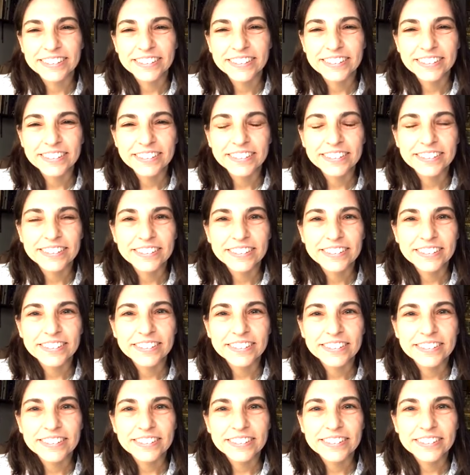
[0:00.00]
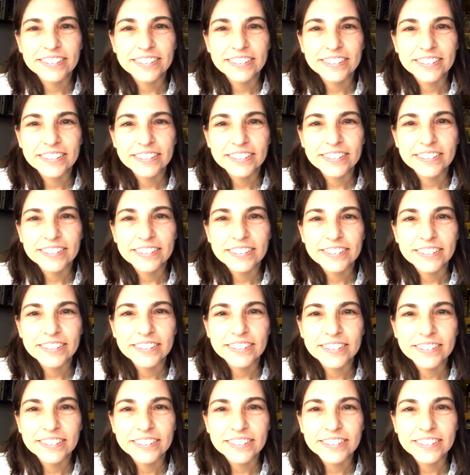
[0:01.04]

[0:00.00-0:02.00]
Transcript: [no speech]